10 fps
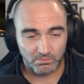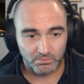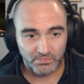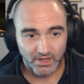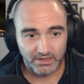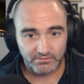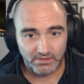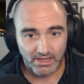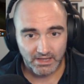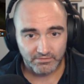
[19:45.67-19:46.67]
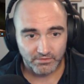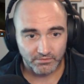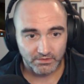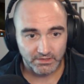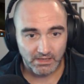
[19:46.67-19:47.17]
not even half of
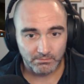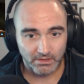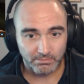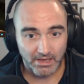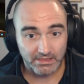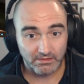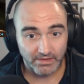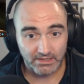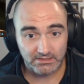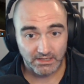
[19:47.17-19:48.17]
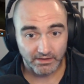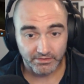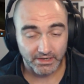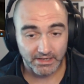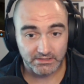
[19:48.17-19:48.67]
a game like Path of Exile
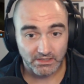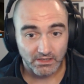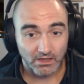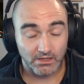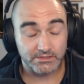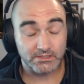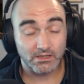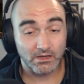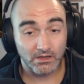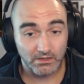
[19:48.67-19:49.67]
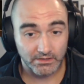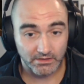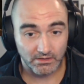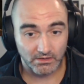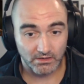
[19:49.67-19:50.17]
that has a
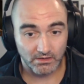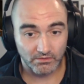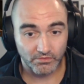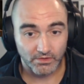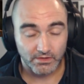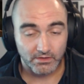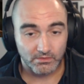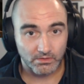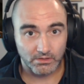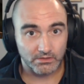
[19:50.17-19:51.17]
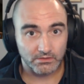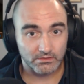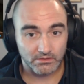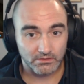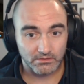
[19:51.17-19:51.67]
ton of eh,
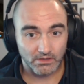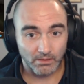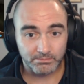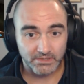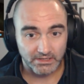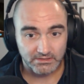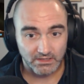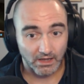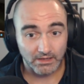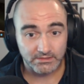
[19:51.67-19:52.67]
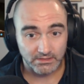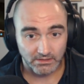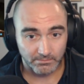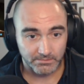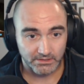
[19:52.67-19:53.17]
updates, constant
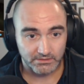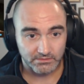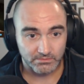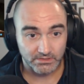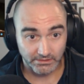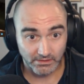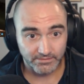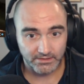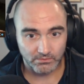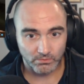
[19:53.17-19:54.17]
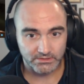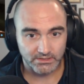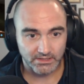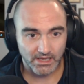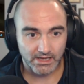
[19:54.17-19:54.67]
updates, significant ones
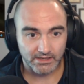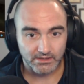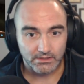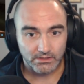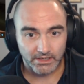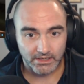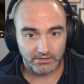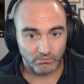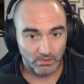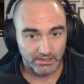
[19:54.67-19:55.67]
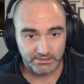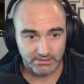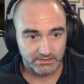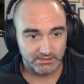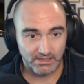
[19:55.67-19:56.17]
at that. And
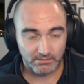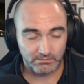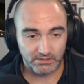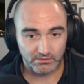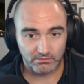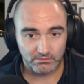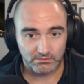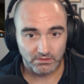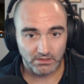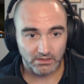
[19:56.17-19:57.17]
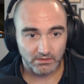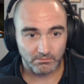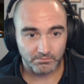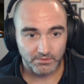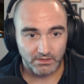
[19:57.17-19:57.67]
Rust, same deal.
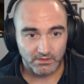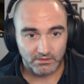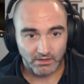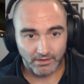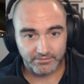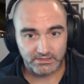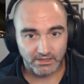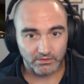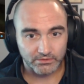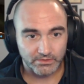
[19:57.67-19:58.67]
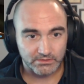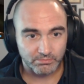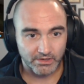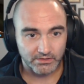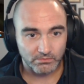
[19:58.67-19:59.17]
Um, obviously, Elden Ring's
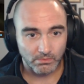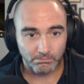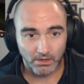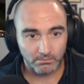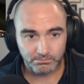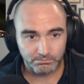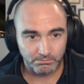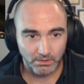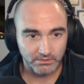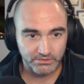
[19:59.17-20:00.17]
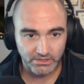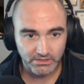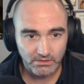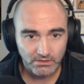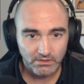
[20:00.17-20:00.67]
brand new, but Pub PUBG,